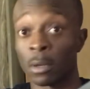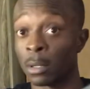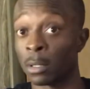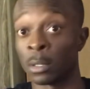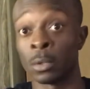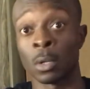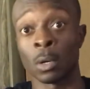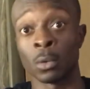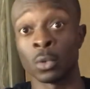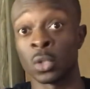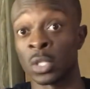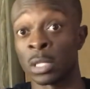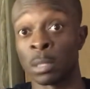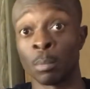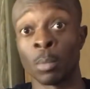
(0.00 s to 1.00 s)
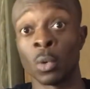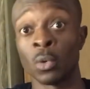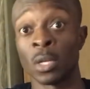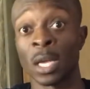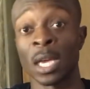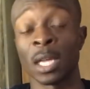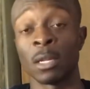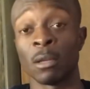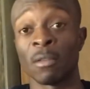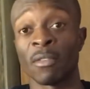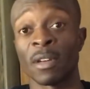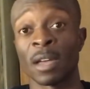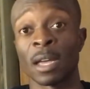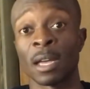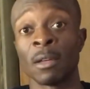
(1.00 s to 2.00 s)
you know, you just move your hand and you're
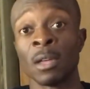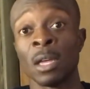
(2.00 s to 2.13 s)
fine,